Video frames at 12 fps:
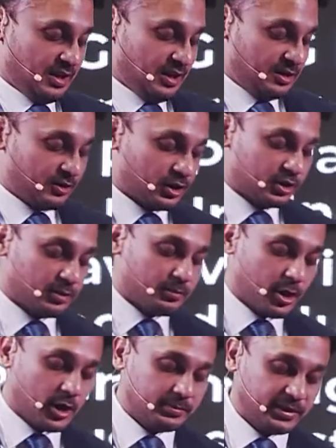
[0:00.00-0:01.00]
Dr.
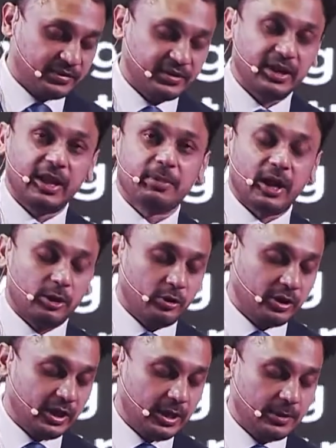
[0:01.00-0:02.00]
Muhammad Salim
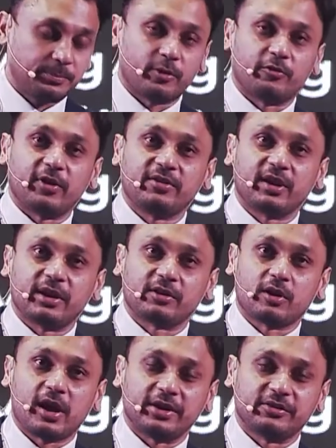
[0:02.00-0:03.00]
Aloni, Professor
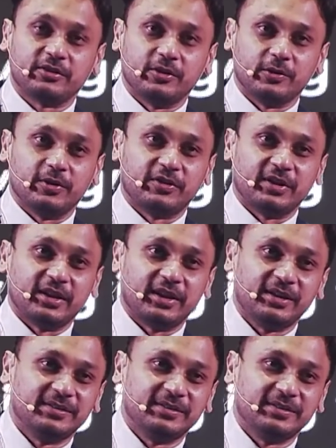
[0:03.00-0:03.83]
at KAS University.